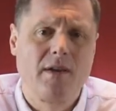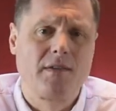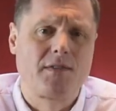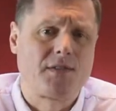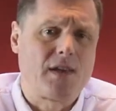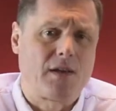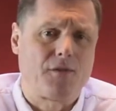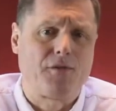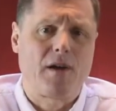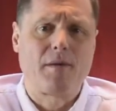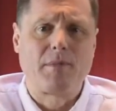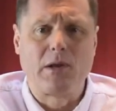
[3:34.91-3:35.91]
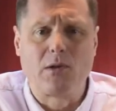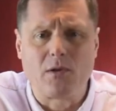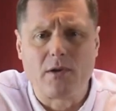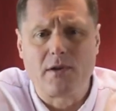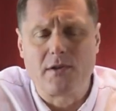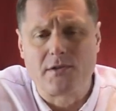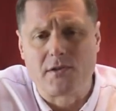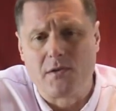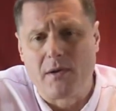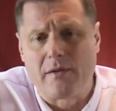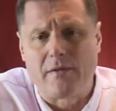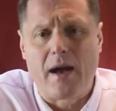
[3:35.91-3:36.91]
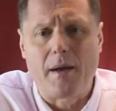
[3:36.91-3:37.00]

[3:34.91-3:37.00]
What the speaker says: Sick family lawyers who have